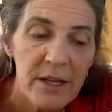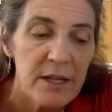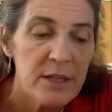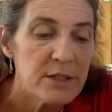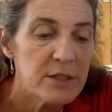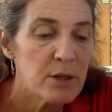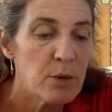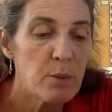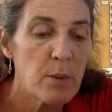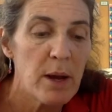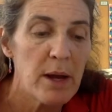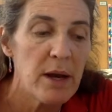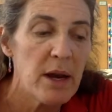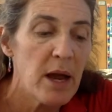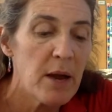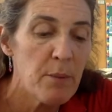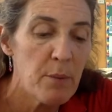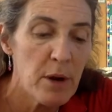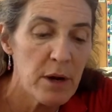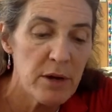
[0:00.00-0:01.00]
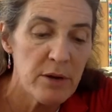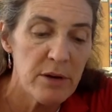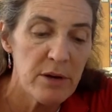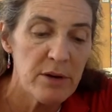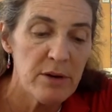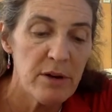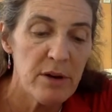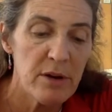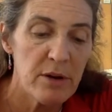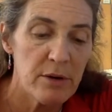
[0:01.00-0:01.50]
So what I want you to
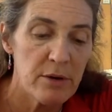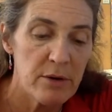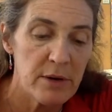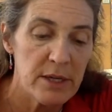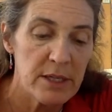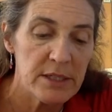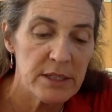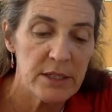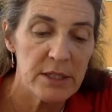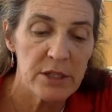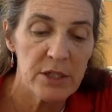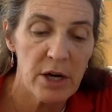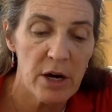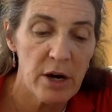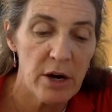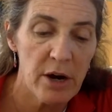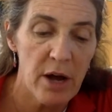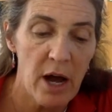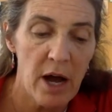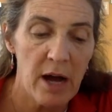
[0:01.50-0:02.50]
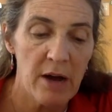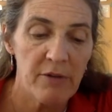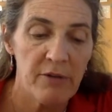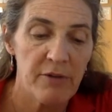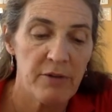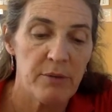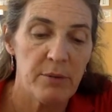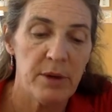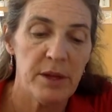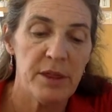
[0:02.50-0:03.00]
do is start off
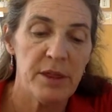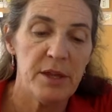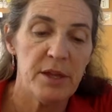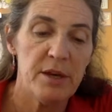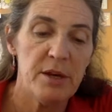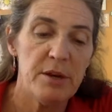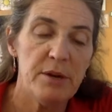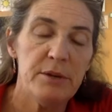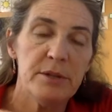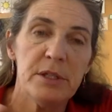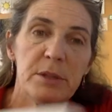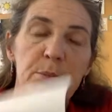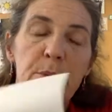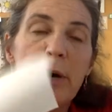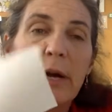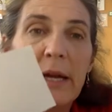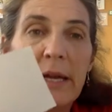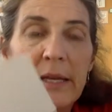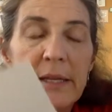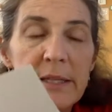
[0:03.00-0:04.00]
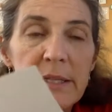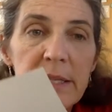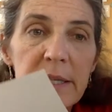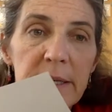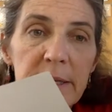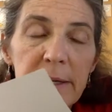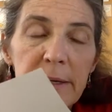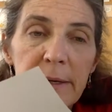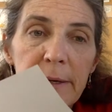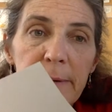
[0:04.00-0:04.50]
with the newsprint,
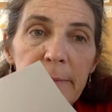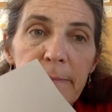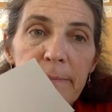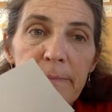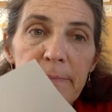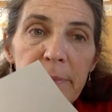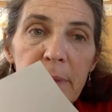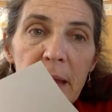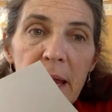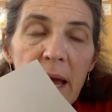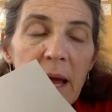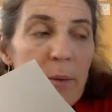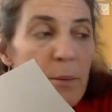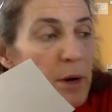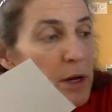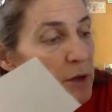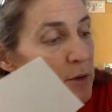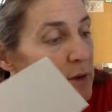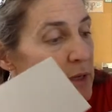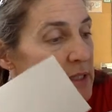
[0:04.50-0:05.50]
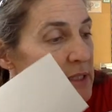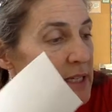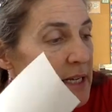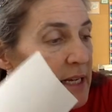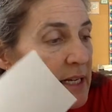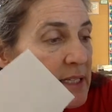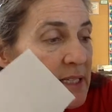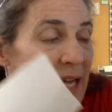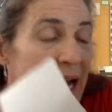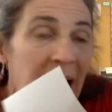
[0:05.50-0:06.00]
and what you can say
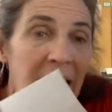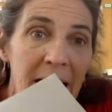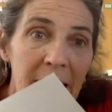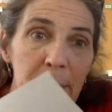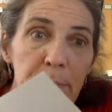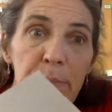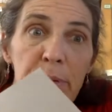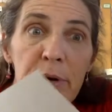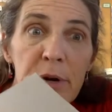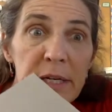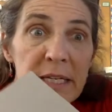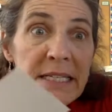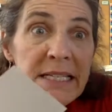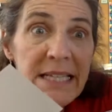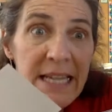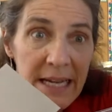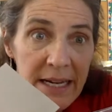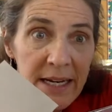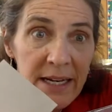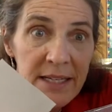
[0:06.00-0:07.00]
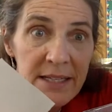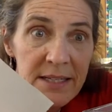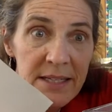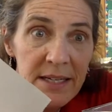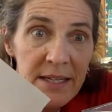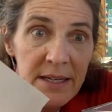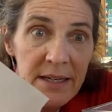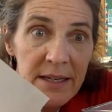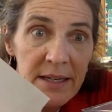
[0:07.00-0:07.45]
is, I predict